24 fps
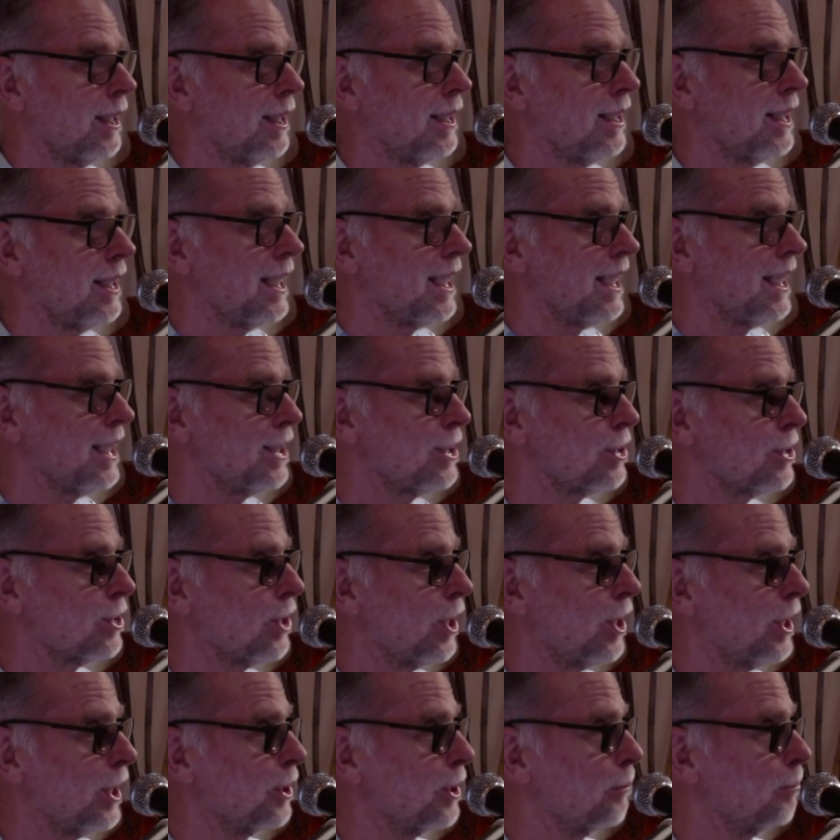the
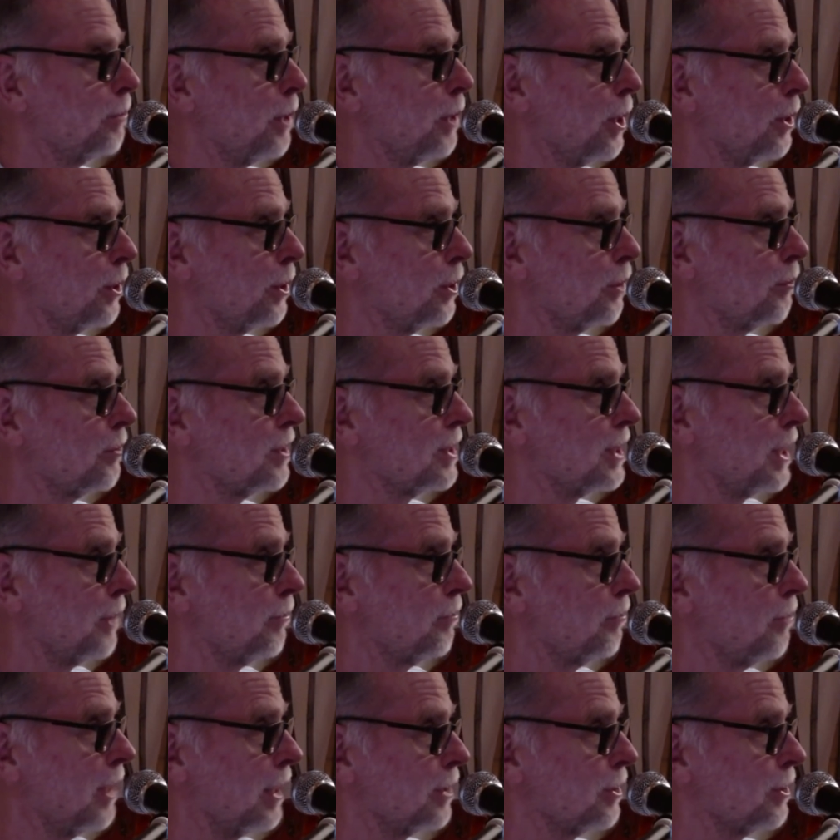insight component of the 7
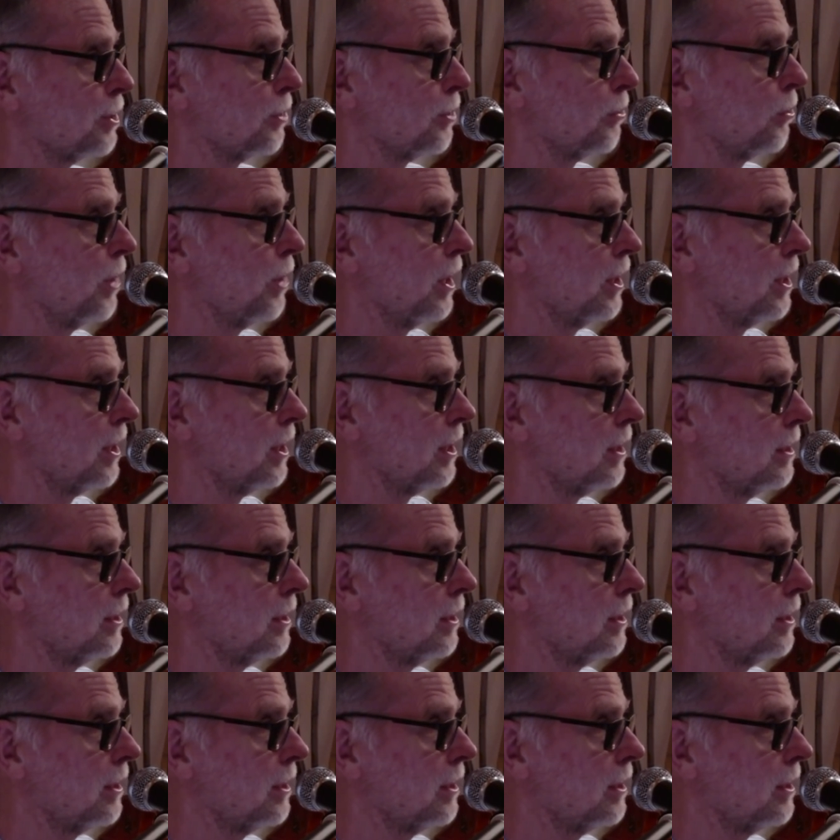factors of awakening.